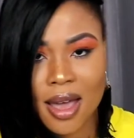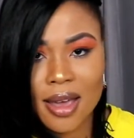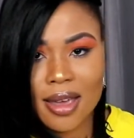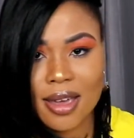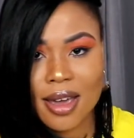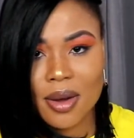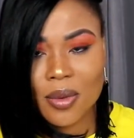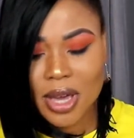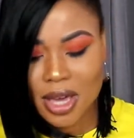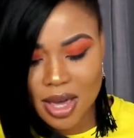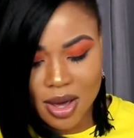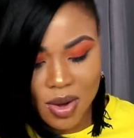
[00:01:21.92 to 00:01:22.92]
here we
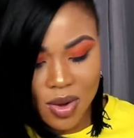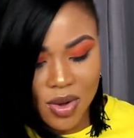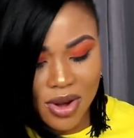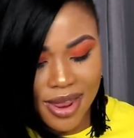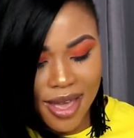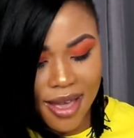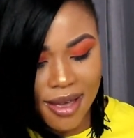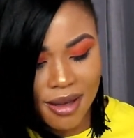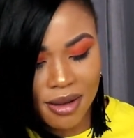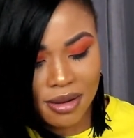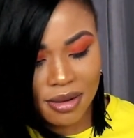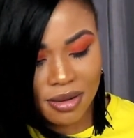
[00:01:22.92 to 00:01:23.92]
go
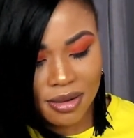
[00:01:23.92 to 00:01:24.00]
now.